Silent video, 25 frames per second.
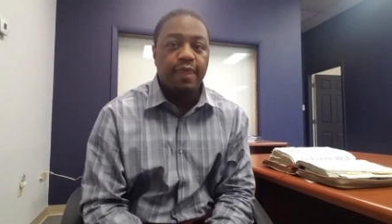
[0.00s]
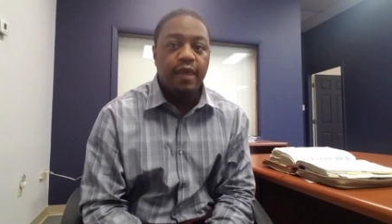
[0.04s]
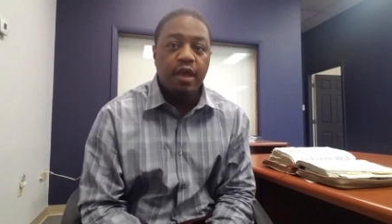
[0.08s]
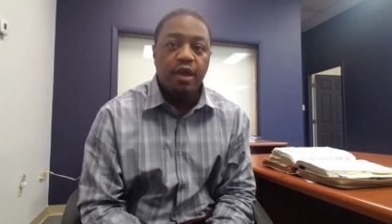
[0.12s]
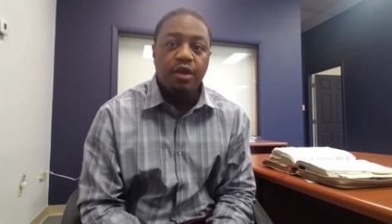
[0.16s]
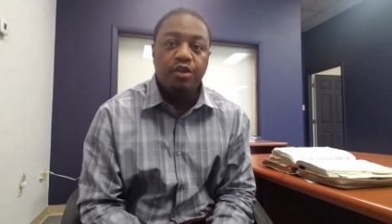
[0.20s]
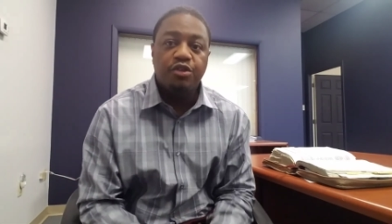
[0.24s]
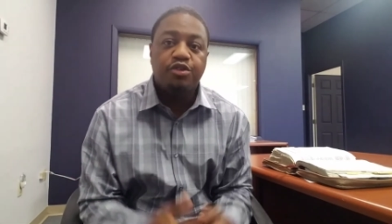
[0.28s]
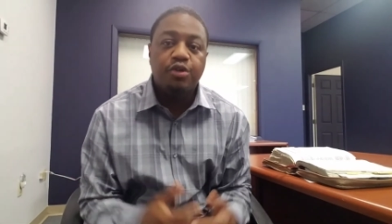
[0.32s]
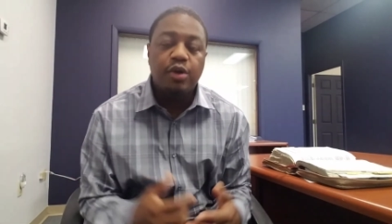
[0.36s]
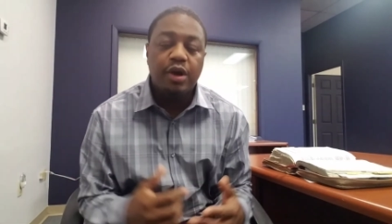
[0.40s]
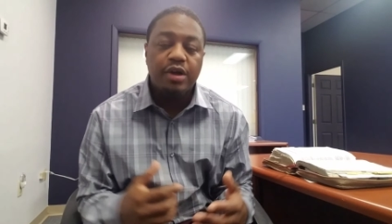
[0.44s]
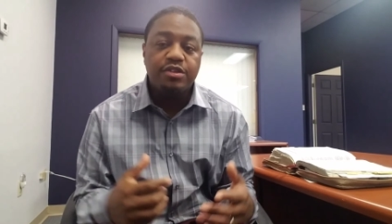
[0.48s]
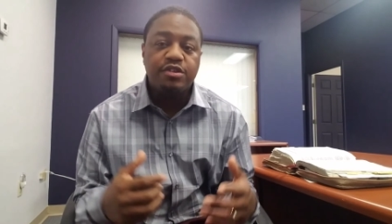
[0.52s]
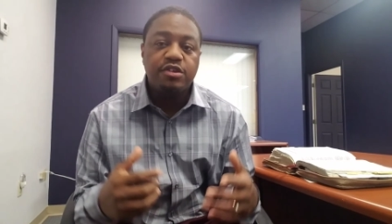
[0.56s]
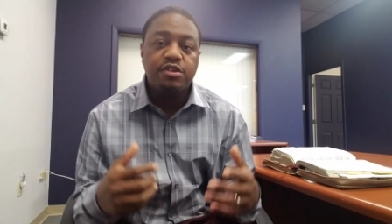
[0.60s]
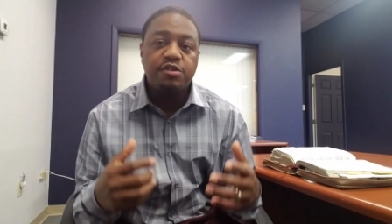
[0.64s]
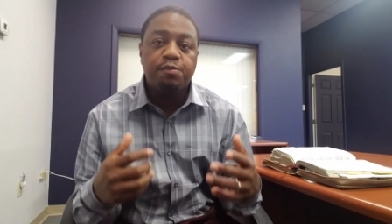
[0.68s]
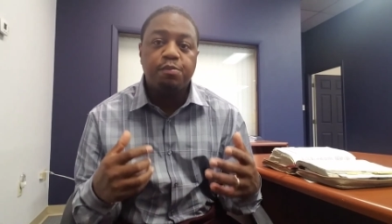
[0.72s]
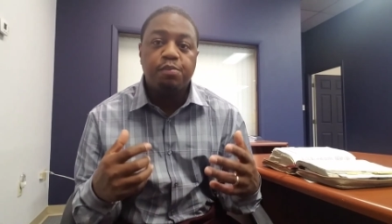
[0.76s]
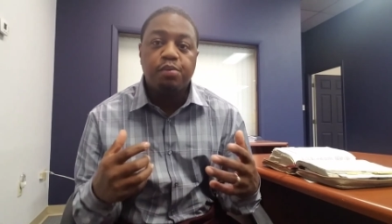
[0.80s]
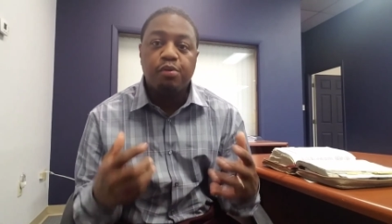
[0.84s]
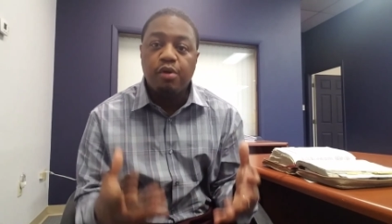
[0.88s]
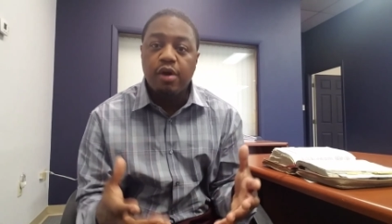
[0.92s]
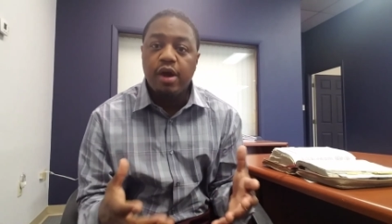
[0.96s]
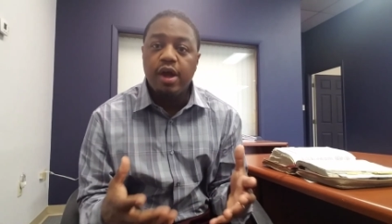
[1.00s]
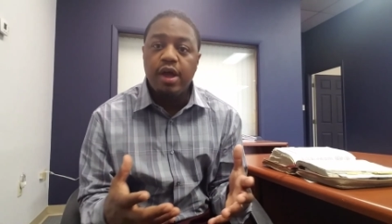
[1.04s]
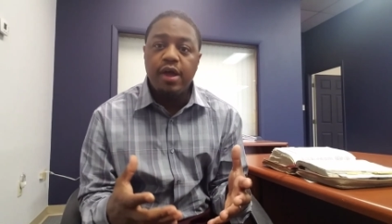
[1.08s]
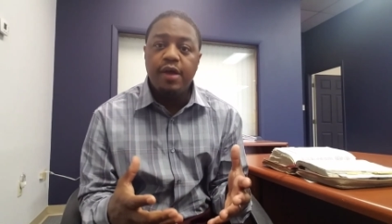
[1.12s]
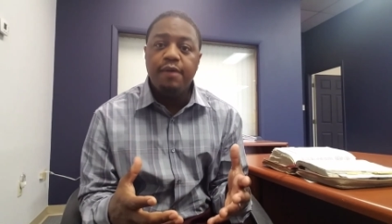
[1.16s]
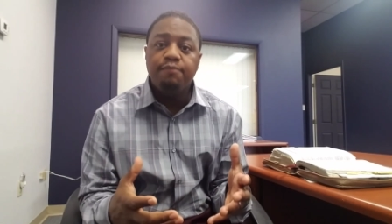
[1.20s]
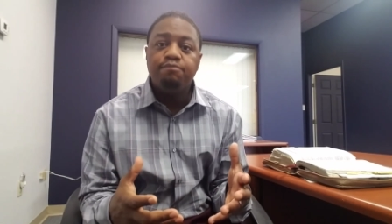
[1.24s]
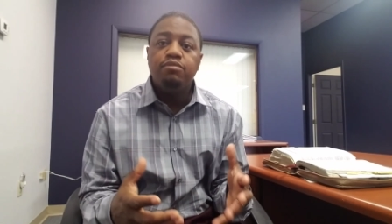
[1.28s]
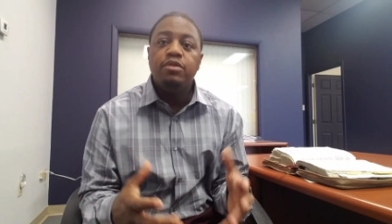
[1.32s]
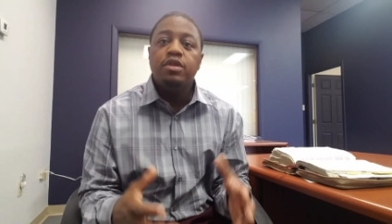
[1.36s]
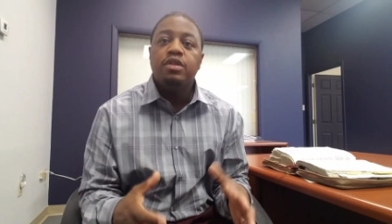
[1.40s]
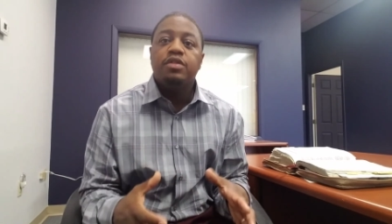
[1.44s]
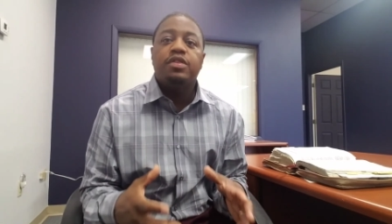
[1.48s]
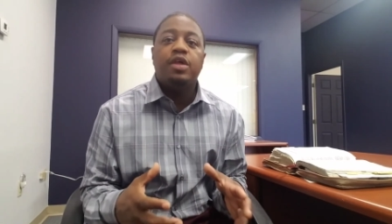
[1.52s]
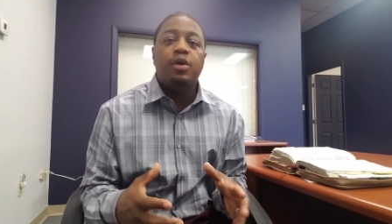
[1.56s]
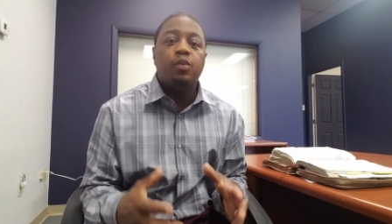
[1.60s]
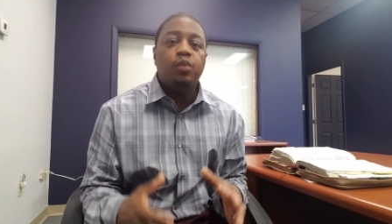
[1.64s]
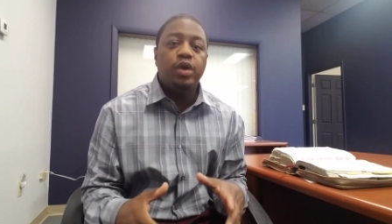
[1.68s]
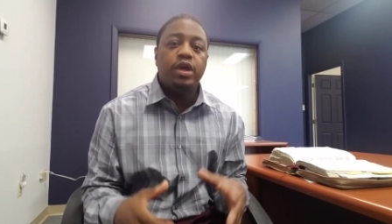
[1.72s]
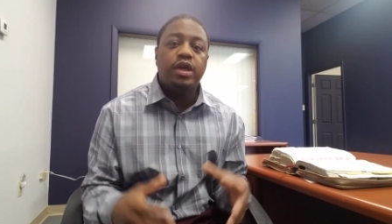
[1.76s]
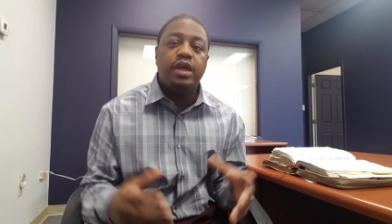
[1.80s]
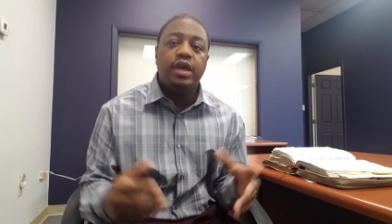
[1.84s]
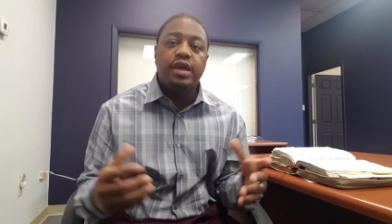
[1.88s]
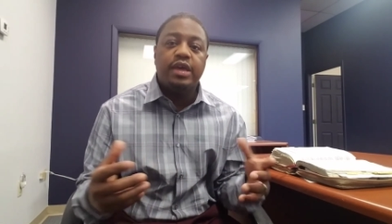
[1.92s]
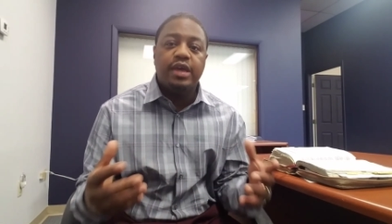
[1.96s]
So I just pray that
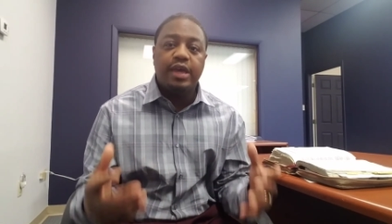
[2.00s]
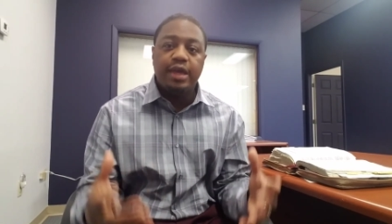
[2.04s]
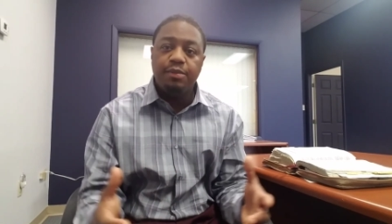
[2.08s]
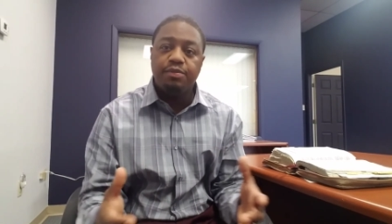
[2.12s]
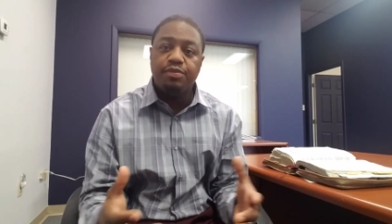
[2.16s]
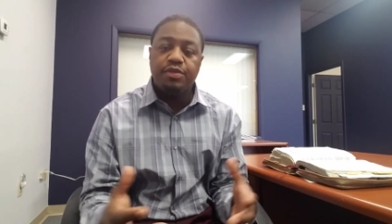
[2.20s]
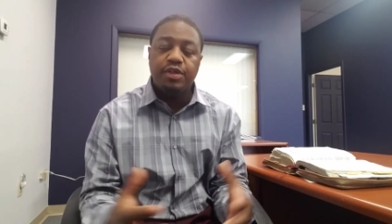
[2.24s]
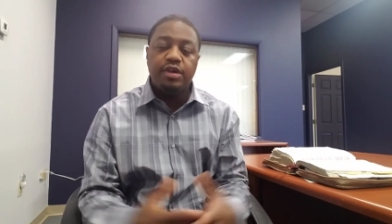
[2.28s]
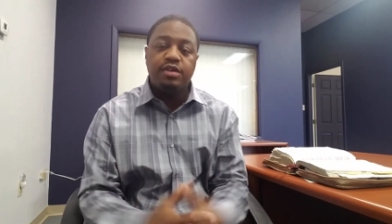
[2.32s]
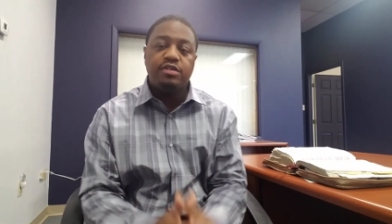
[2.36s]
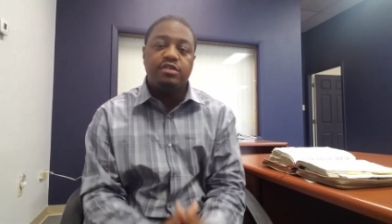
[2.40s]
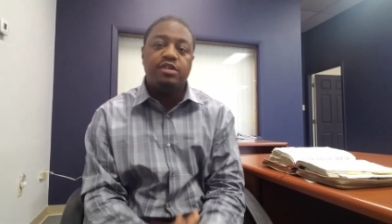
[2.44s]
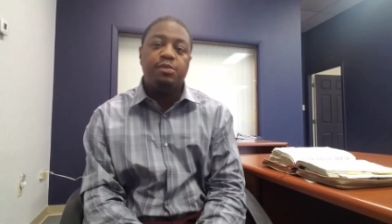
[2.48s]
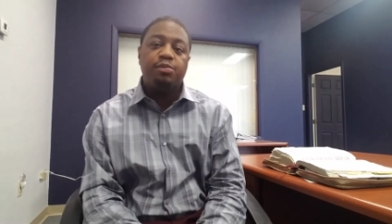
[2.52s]
we can keep things